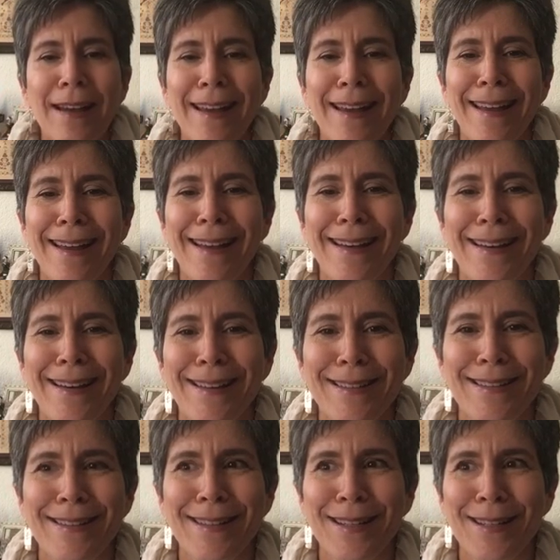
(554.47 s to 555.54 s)

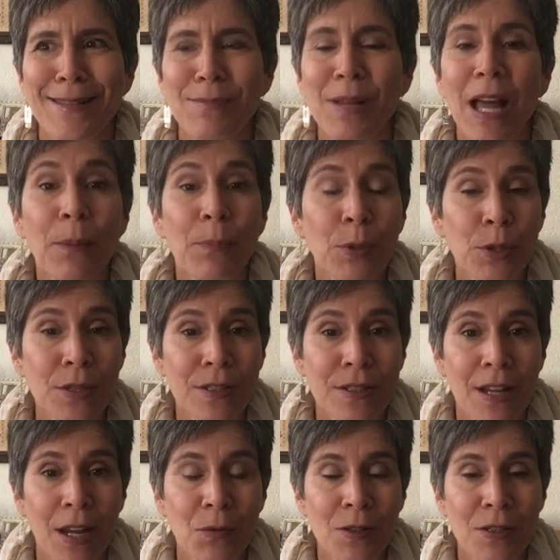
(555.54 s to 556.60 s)
And Blackbird
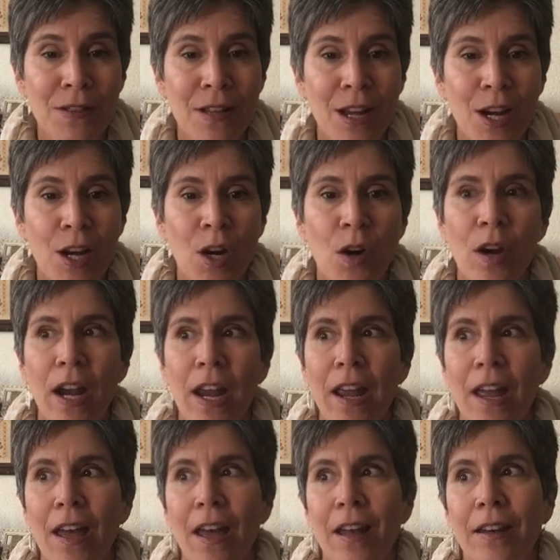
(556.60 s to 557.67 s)
Design was there,
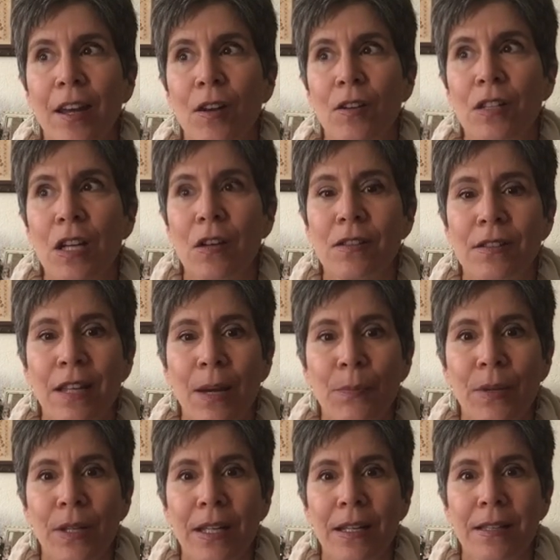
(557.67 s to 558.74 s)
and Carriage House
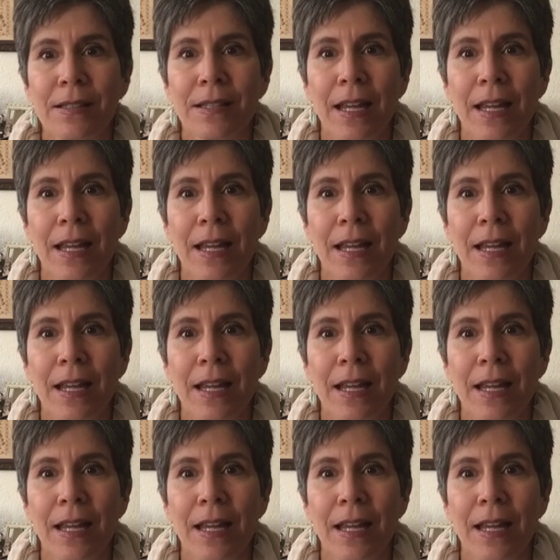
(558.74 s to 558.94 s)
Samplings,